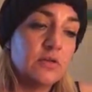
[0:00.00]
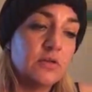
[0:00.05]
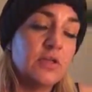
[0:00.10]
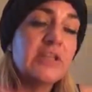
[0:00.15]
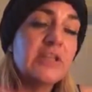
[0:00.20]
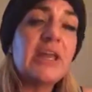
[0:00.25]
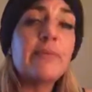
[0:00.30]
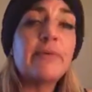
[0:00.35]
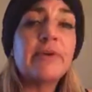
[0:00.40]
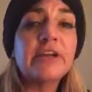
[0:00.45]

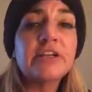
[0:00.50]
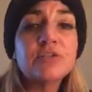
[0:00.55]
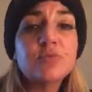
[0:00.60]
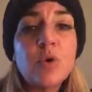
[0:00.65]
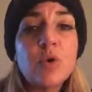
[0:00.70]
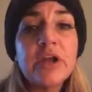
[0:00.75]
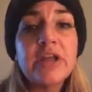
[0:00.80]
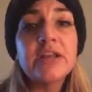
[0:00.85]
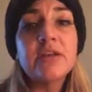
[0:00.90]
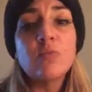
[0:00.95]
Yeah, because
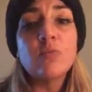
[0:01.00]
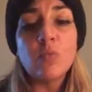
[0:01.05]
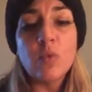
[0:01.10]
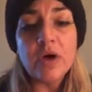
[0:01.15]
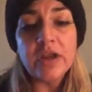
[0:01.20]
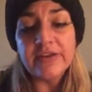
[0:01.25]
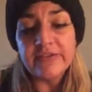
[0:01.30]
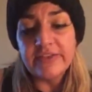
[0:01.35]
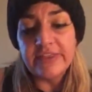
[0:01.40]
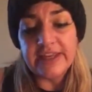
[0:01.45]
one
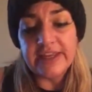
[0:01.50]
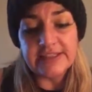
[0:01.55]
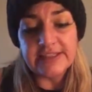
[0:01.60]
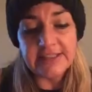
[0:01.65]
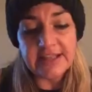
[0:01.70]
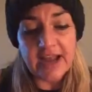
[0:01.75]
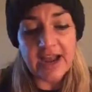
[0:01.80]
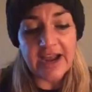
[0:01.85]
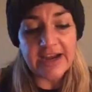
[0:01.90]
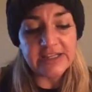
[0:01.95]
of these
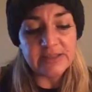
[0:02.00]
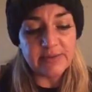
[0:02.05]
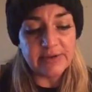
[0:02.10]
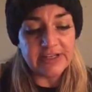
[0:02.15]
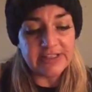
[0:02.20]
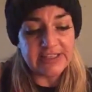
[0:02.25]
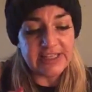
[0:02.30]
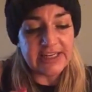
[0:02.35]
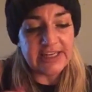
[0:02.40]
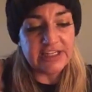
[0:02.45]
guys,
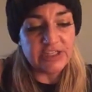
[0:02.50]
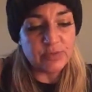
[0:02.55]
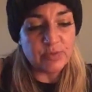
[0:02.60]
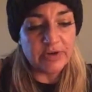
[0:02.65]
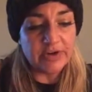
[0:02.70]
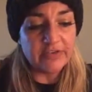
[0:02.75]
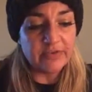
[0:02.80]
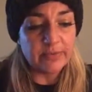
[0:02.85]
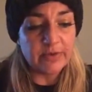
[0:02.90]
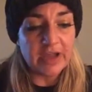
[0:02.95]
because each one
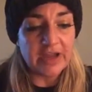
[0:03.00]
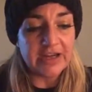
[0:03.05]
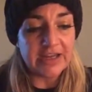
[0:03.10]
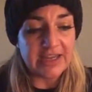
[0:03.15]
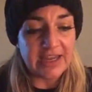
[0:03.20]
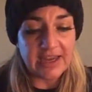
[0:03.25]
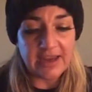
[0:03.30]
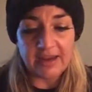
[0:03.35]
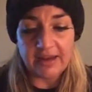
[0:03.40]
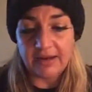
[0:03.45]
of them got a
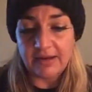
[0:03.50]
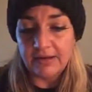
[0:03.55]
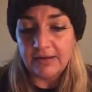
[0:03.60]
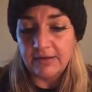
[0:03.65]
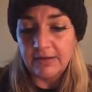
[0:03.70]
king.